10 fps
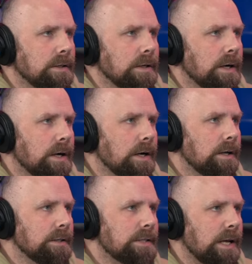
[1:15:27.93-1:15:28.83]

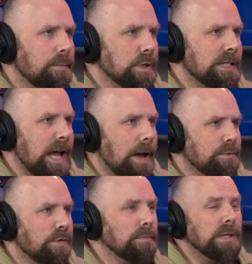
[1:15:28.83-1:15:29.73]
Sam, what's the
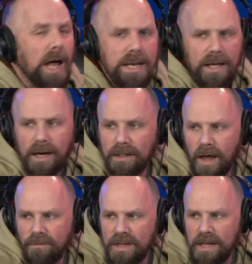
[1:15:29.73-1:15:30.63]
haps from London? I
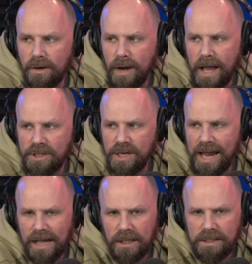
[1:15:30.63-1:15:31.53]
love the
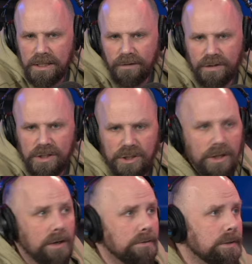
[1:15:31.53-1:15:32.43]
internationality of this
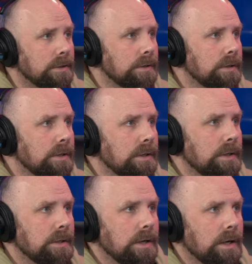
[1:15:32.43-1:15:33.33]
show.
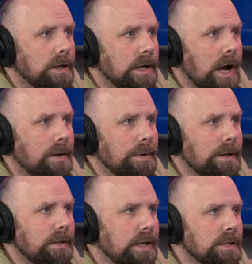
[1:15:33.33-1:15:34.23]
How
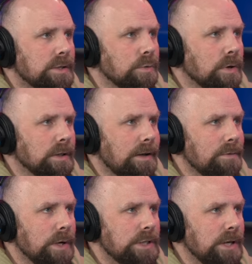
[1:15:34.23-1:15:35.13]
about this? The World
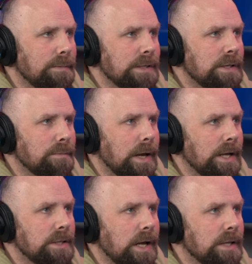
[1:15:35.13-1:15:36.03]
Heavyweight Championship
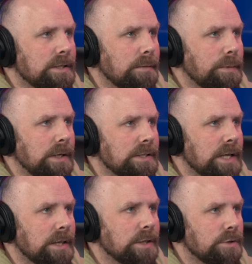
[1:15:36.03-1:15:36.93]
match ends up being
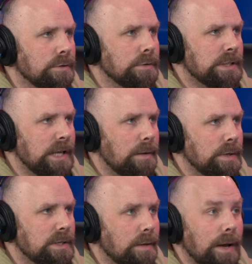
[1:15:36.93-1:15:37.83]
Seth and Drew and
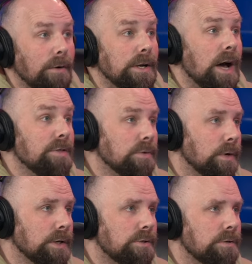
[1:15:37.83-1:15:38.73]
Sammy somehow. Another
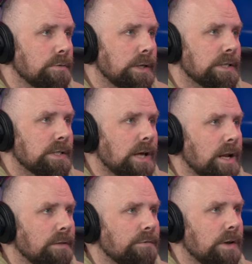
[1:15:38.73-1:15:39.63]
one. Drew wins the
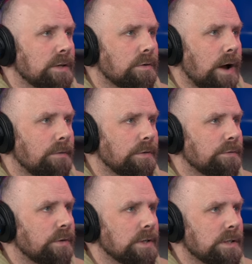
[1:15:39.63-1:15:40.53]
title in front of the crowd for
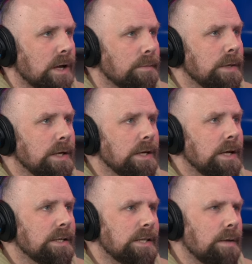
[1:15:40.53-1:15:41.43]
the first time,
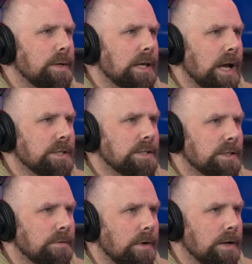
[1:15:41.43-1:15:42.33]
and Damian
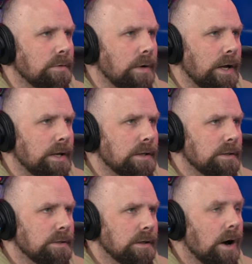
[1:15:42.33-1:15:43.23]
cashes in right away.
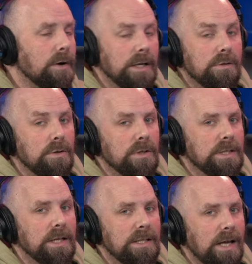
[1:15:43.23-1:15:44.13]
Okay, so you're
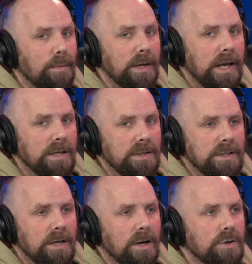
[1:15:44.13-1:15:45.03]
thinking Damian
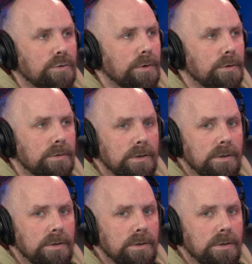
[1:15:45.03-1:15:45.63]
cashes in on Drew.